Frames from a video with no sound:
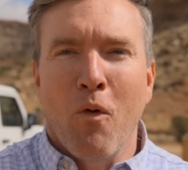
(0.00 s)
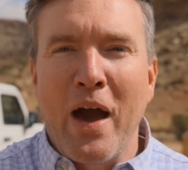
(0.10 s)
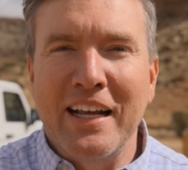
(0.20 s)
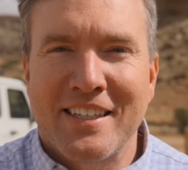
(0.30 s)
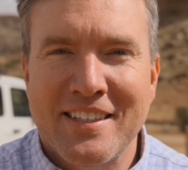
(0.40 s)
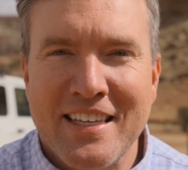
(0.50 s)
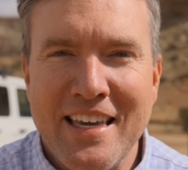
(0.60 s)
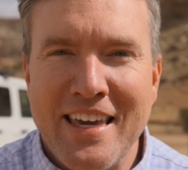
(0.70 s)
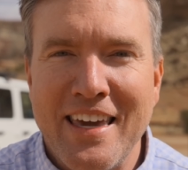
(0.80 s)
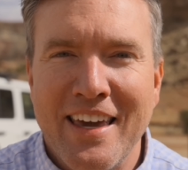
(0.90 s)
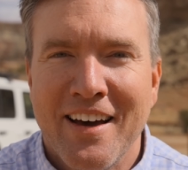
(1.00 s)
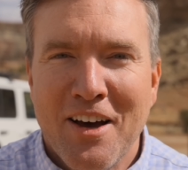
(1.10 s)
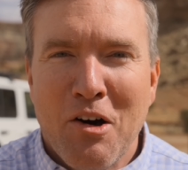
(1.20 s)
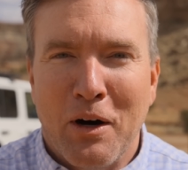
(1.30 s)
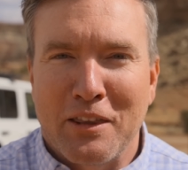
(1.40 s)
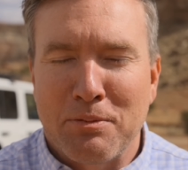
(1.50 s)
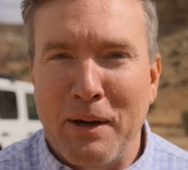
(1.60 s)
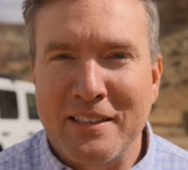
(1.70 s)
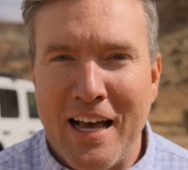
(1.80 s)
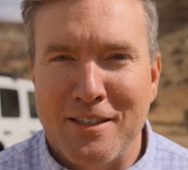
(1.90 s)
wait to see what this
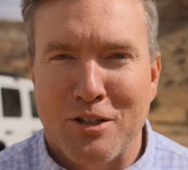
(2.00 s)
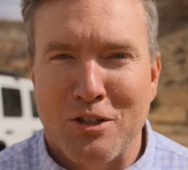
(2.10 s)
place has in